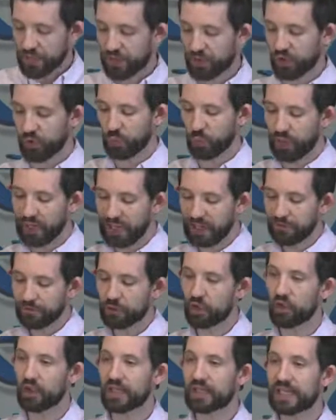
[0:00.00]
that the
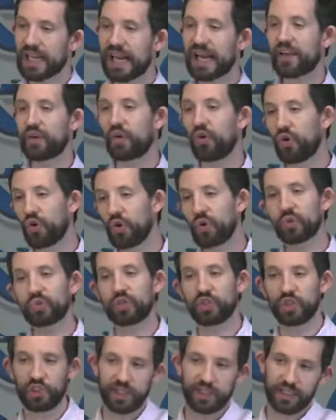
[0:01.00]
grave could not
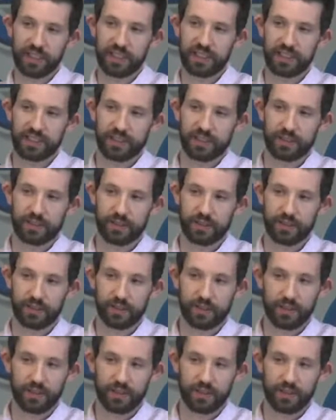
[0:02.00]
hold Jesus.